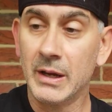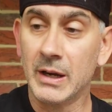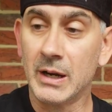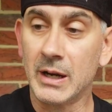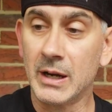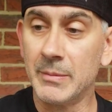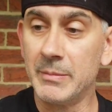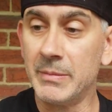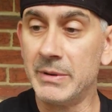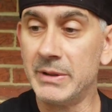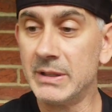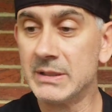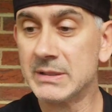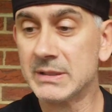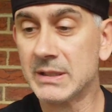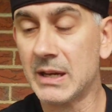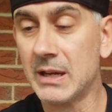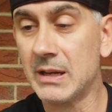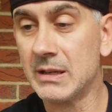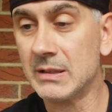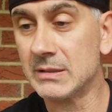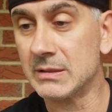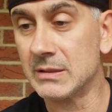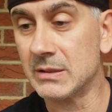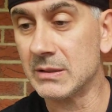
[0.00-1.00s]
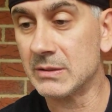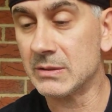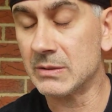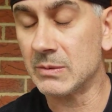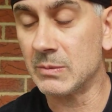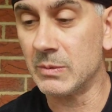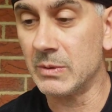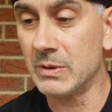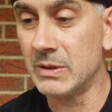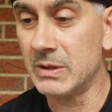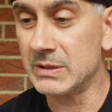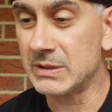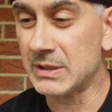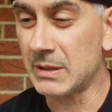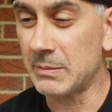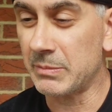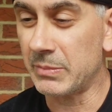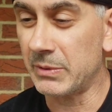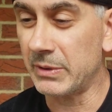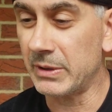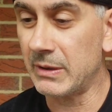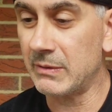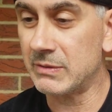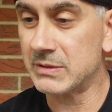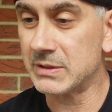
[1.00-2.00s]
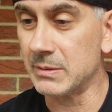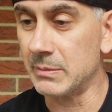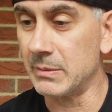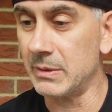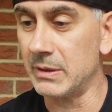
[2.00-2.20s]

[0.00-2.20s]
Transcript: In this case, this was, I believe,